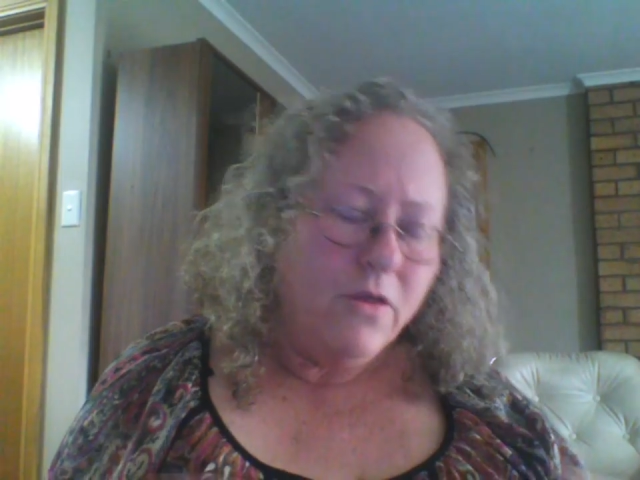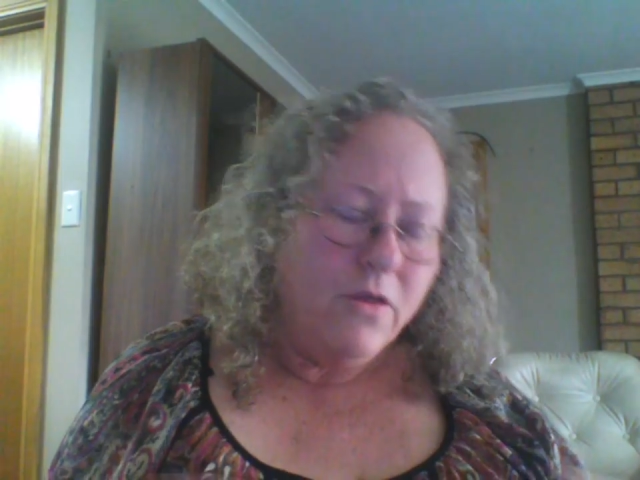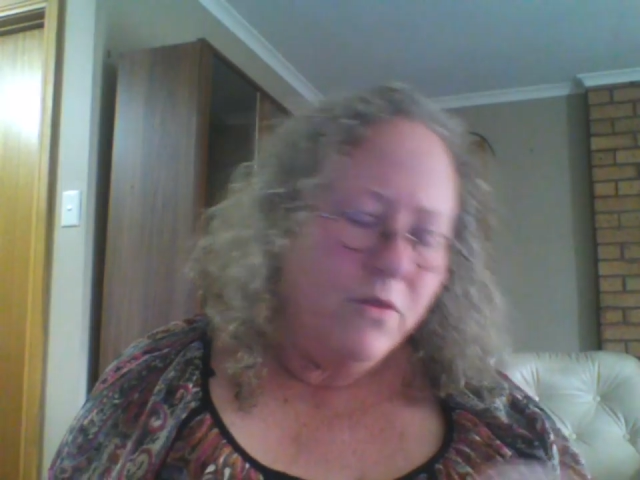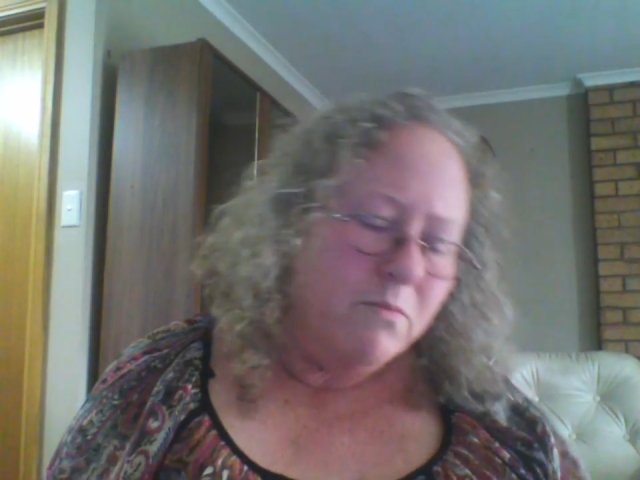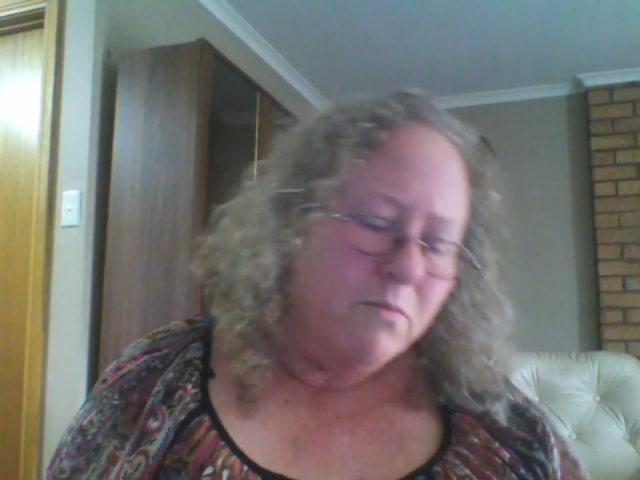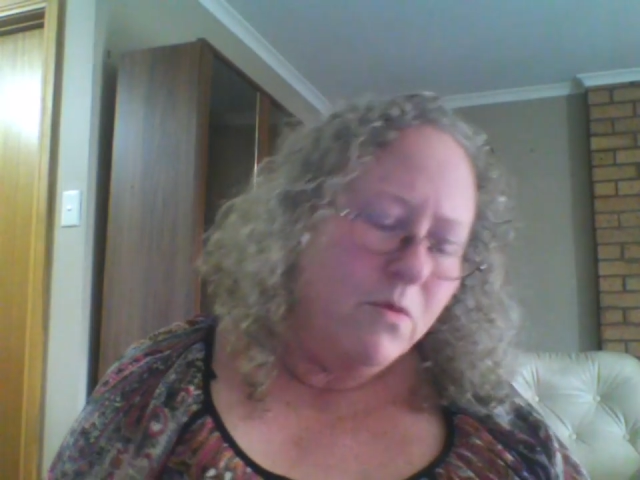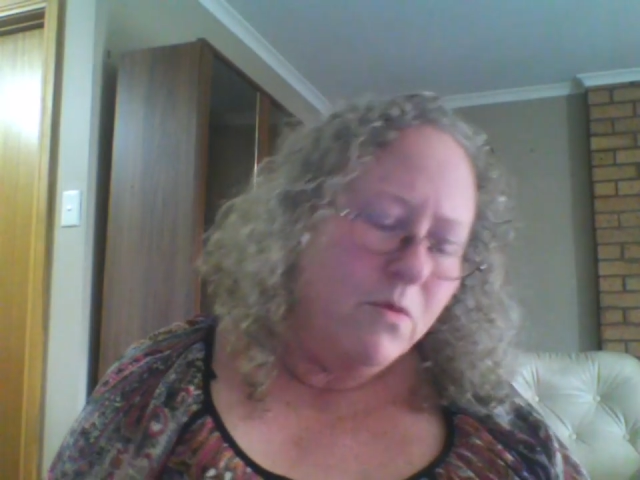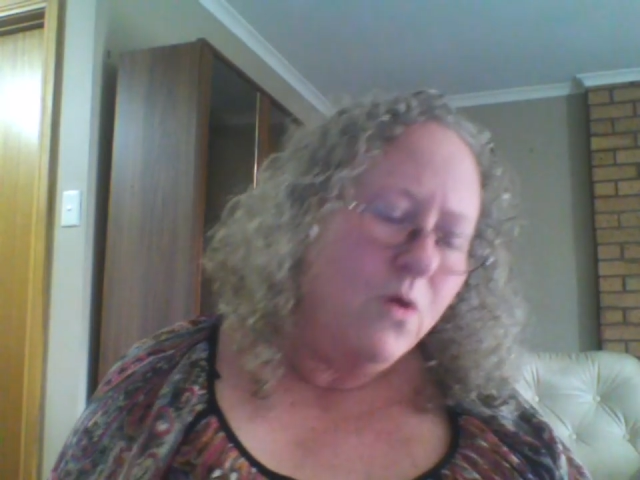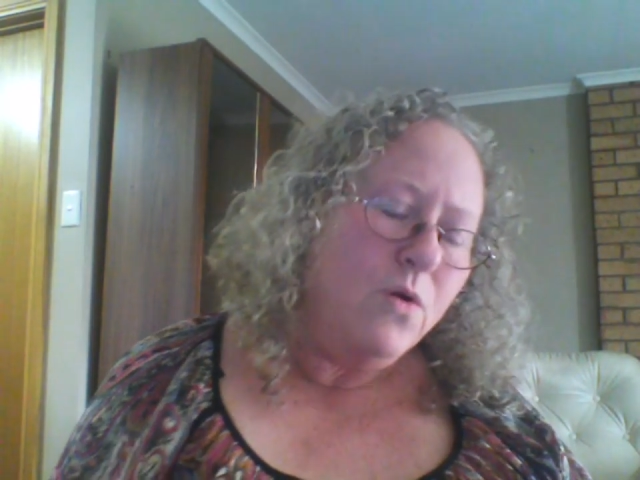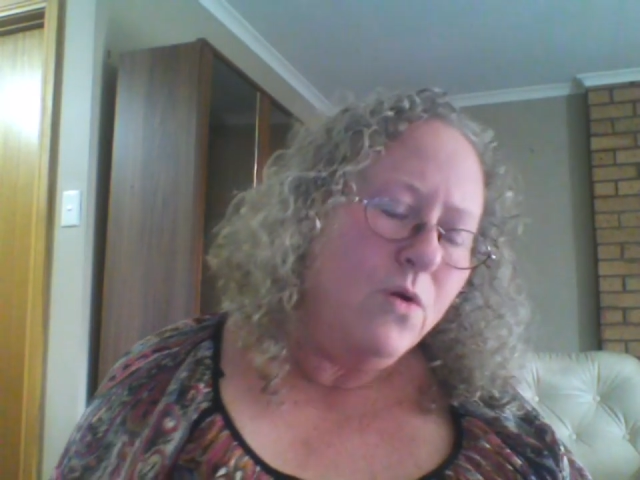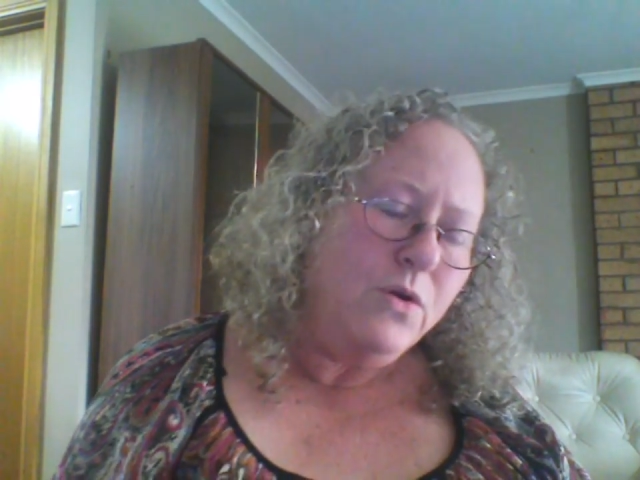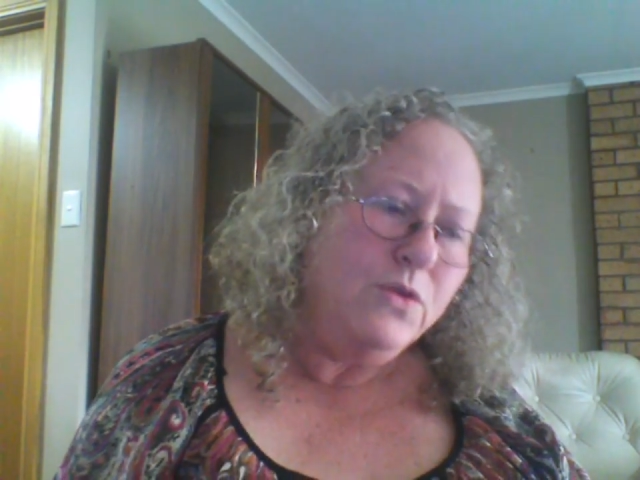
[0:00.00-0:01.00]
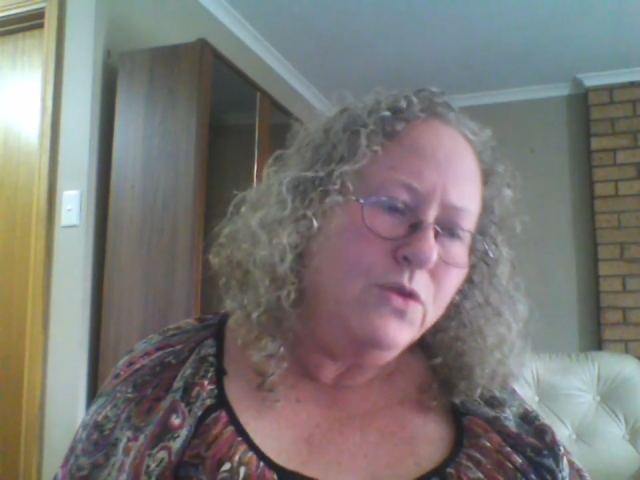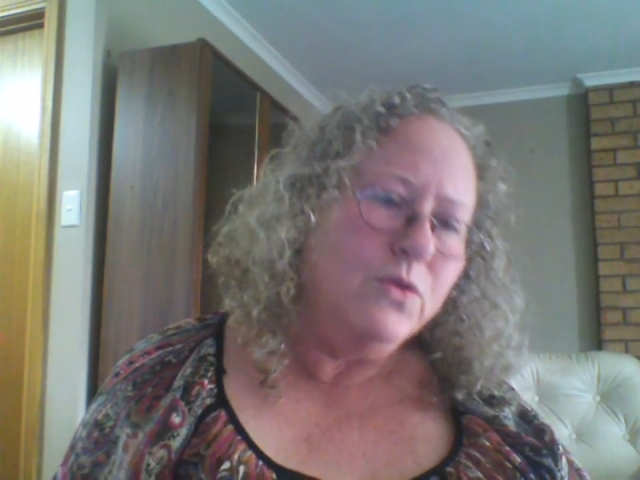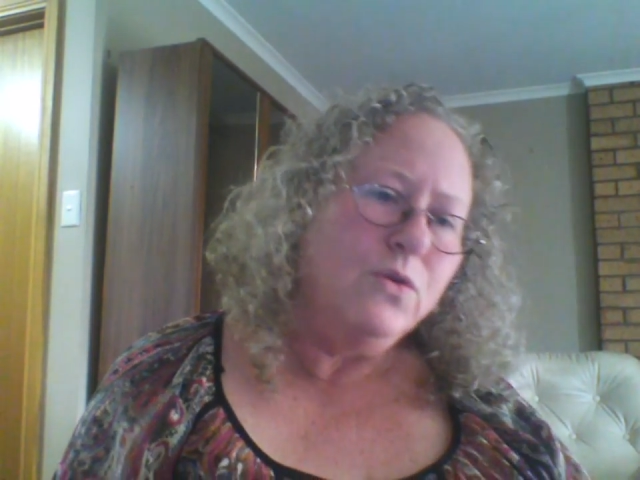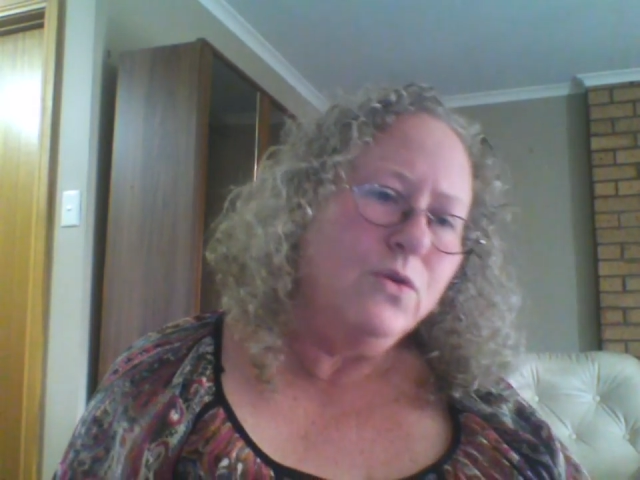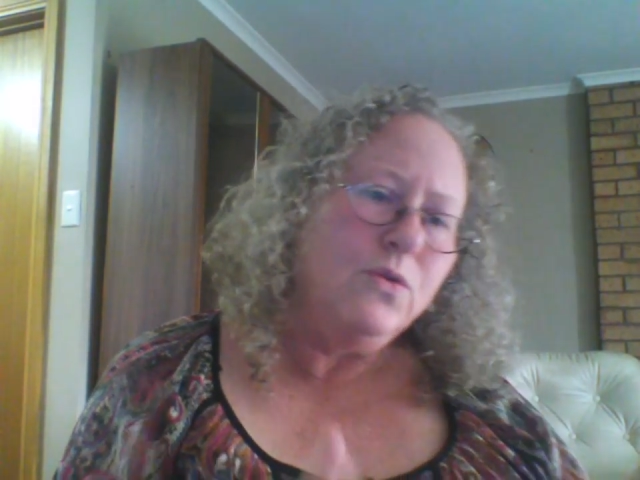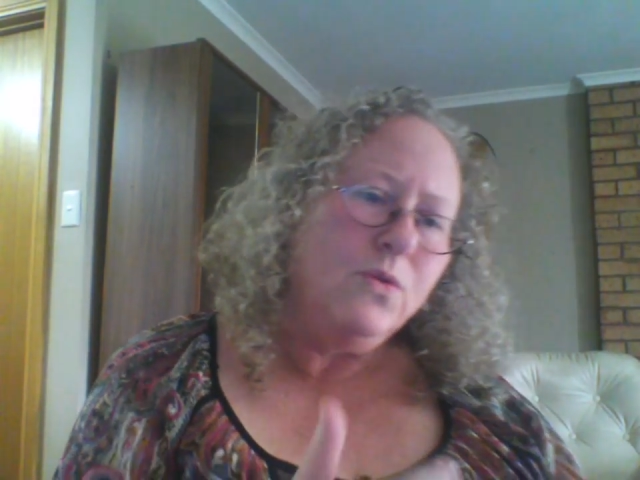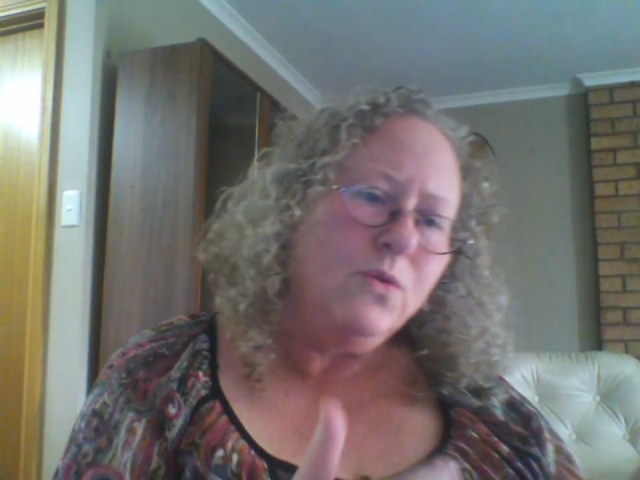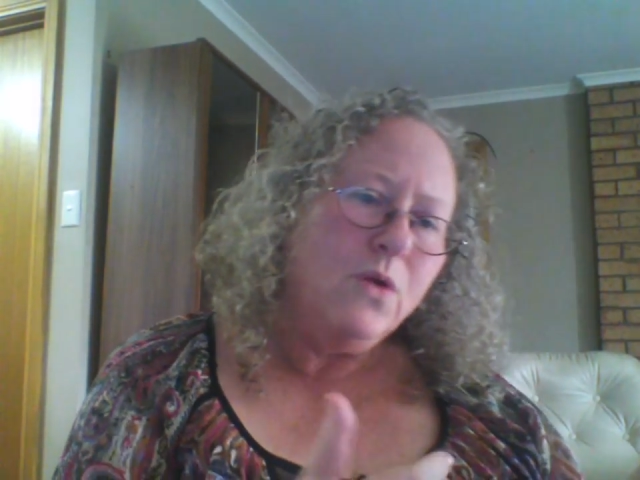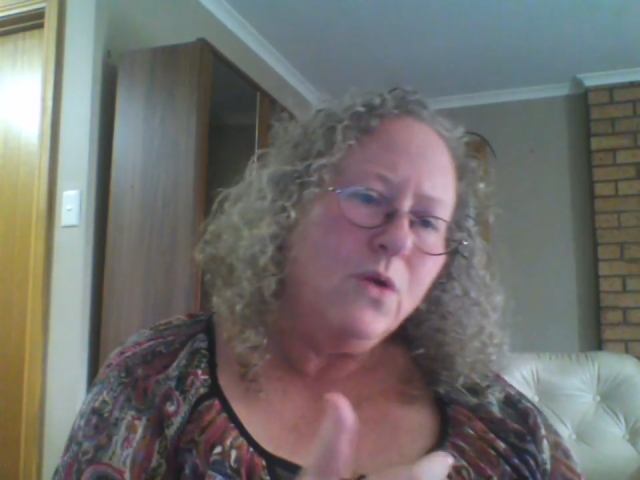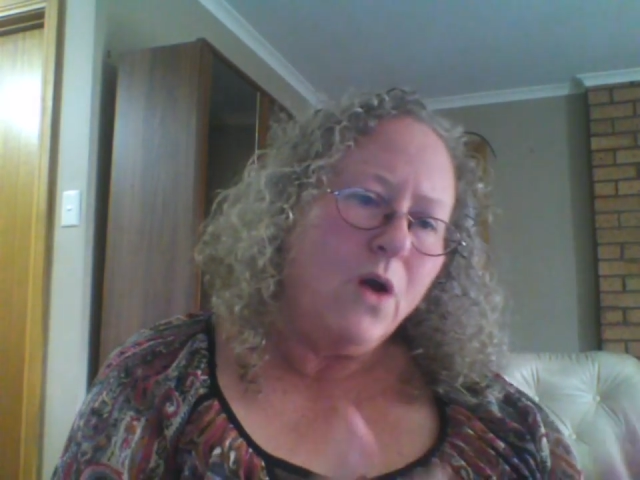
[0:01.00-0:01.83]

The more you